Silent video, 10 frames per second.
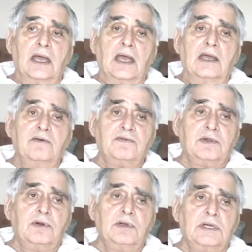
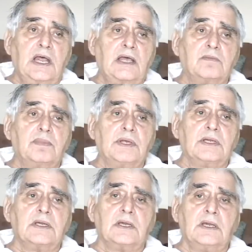After it had
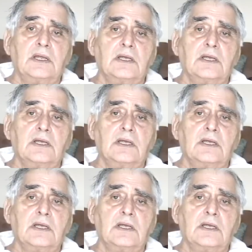been